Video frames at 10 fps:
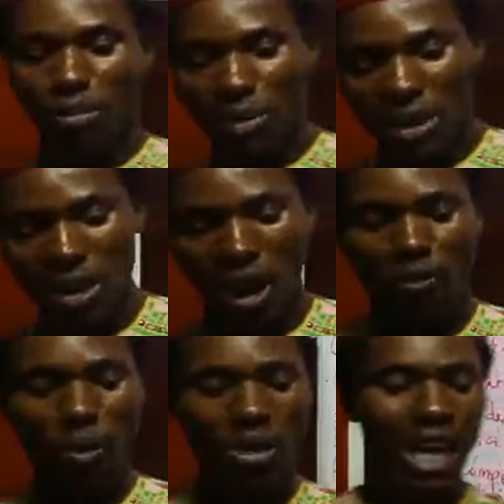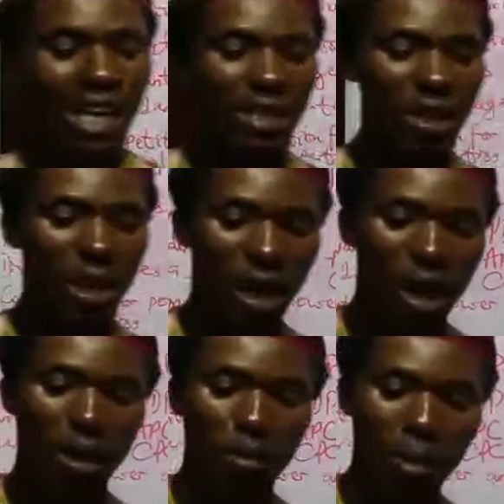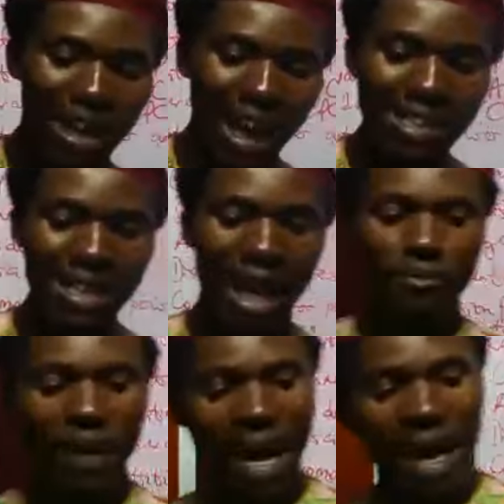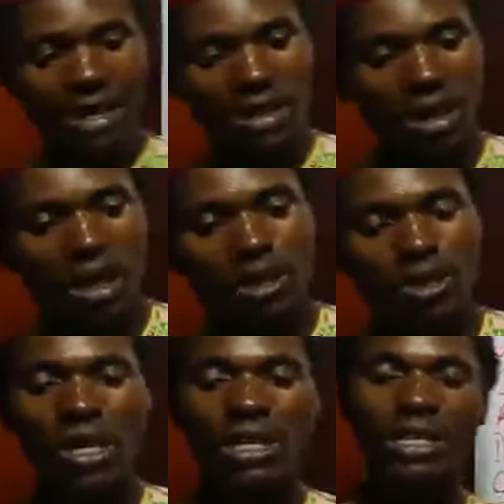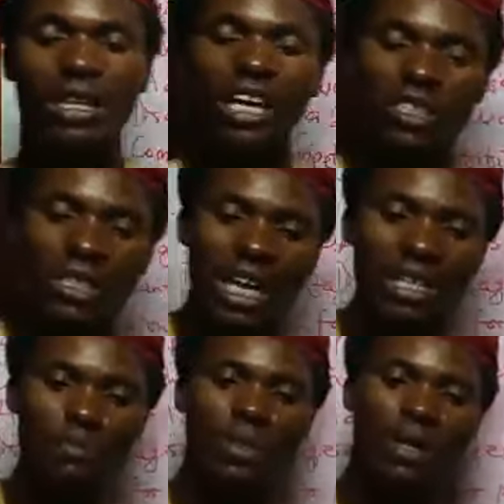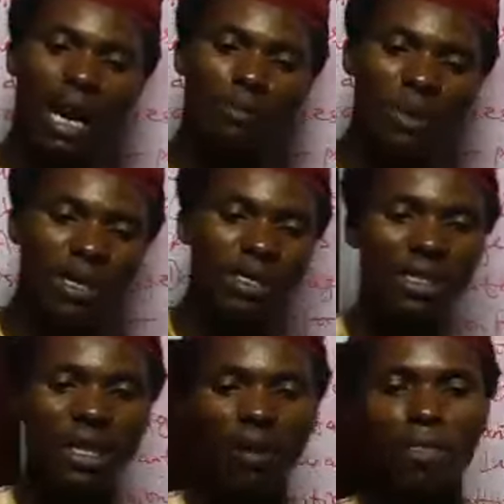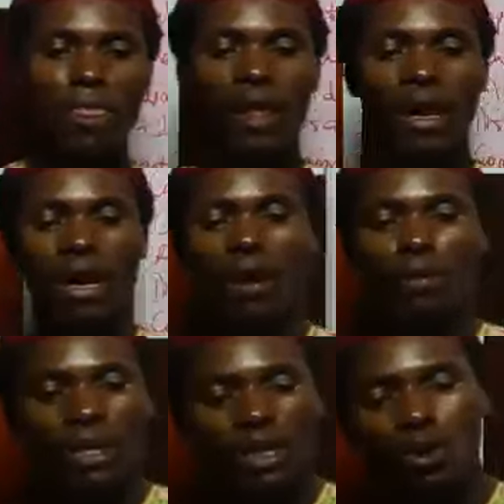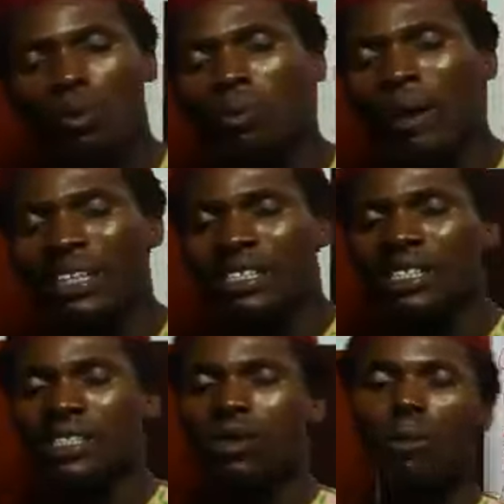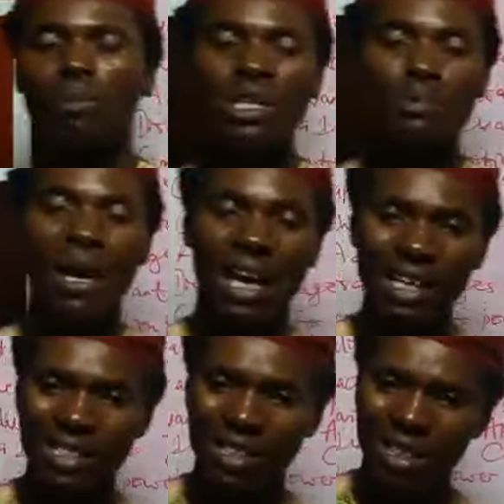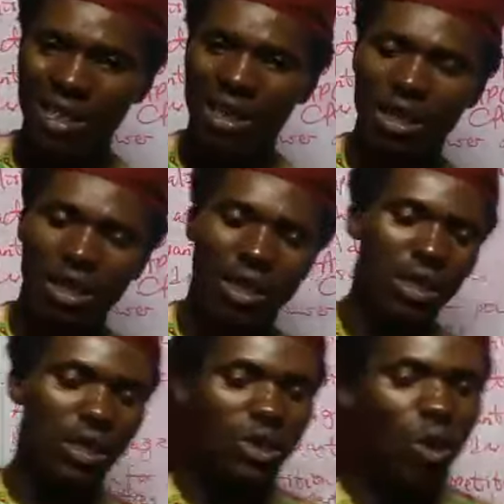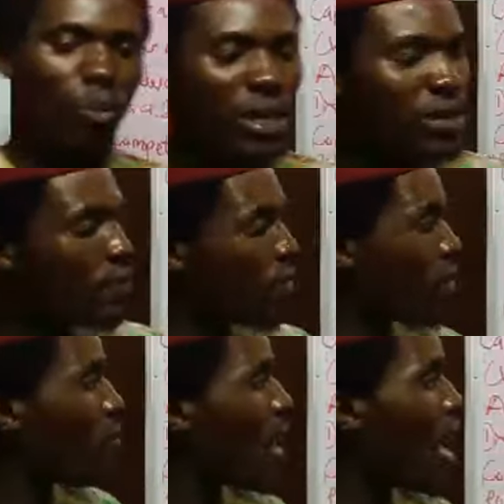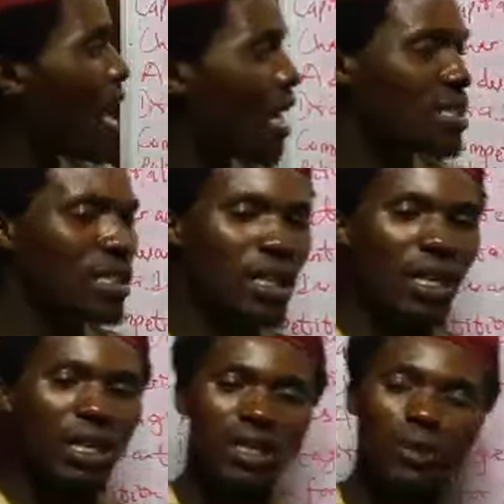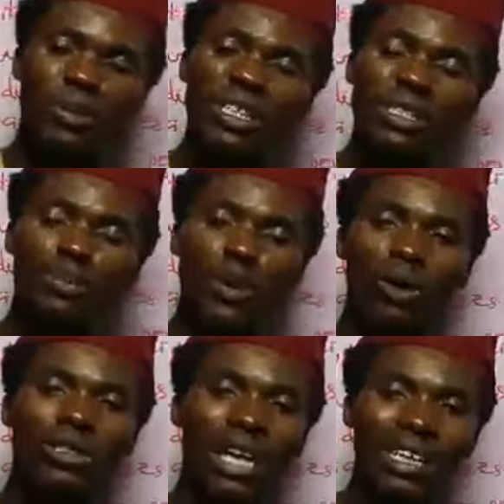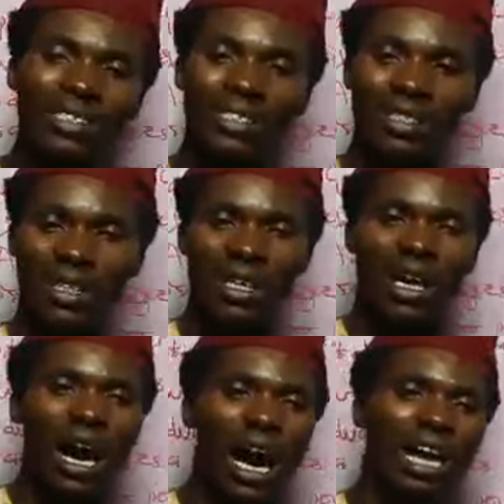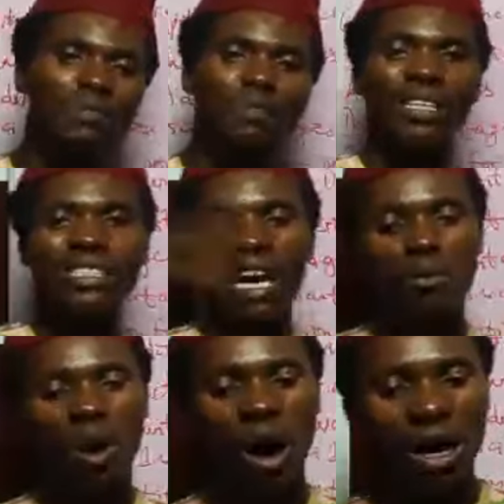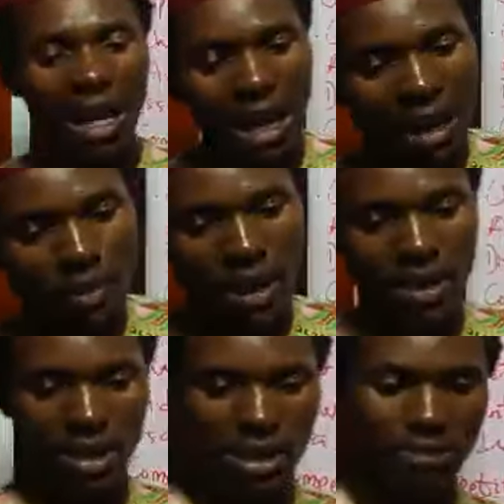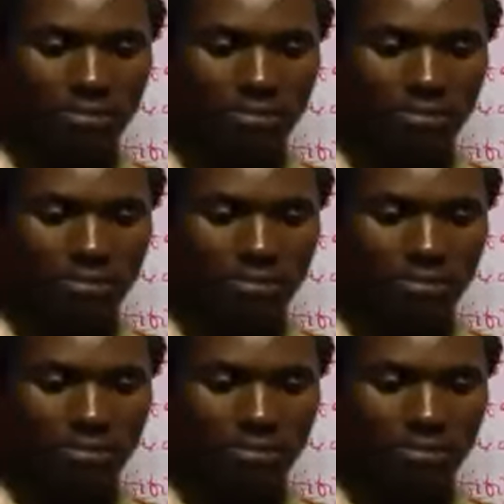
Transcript: Printing of posters, banners, and flyers during electioneering campaigns. Political parties will print banners, they will print flyers, they will print posters, and paste them all around places.